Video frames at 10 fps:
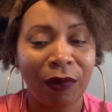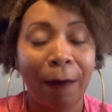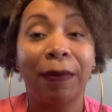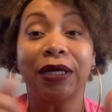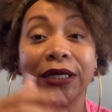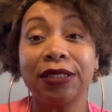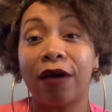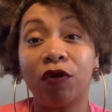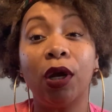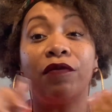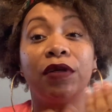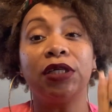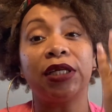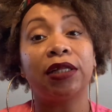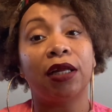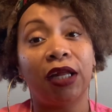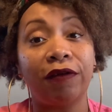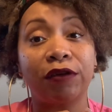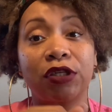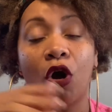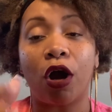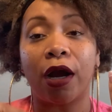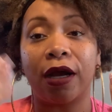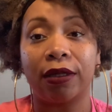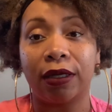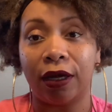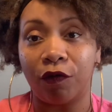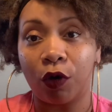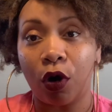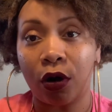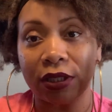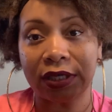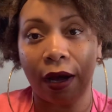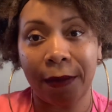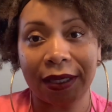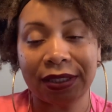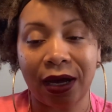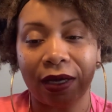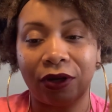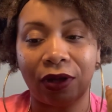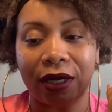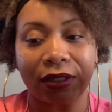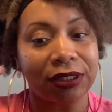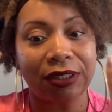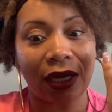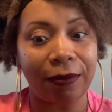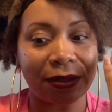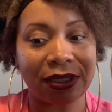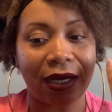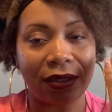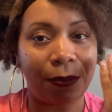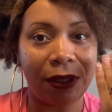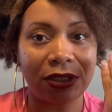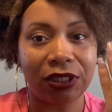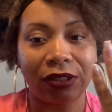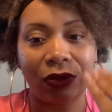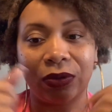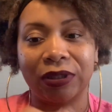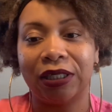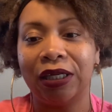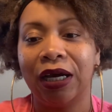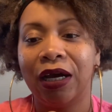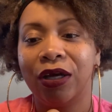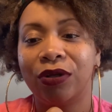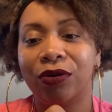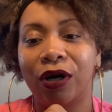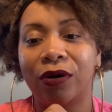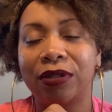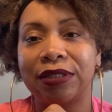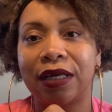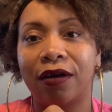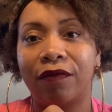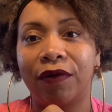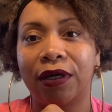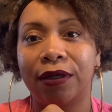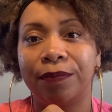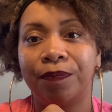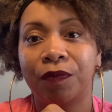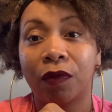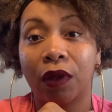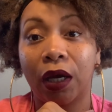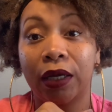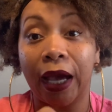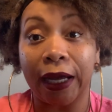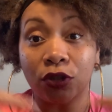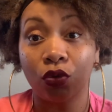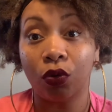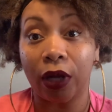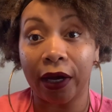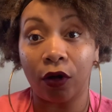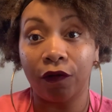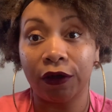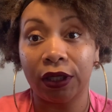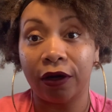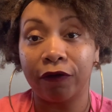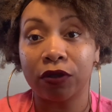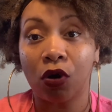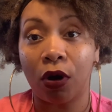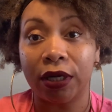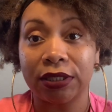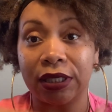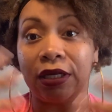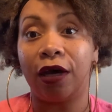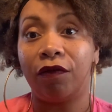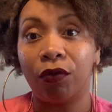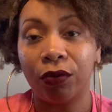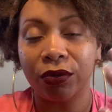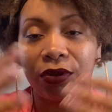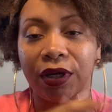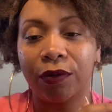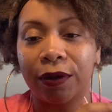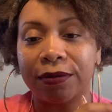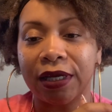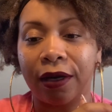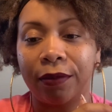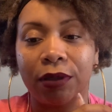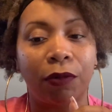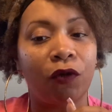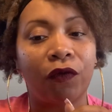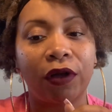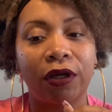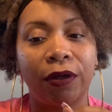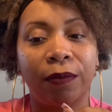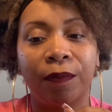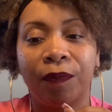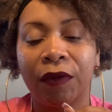Because have you ever looked at the lovers card and the devil card side by side? They're like the same exact depiction, only, you know, instead of an angel, like over the lover's card, it's the devil. You get what I'm saying? But both are them.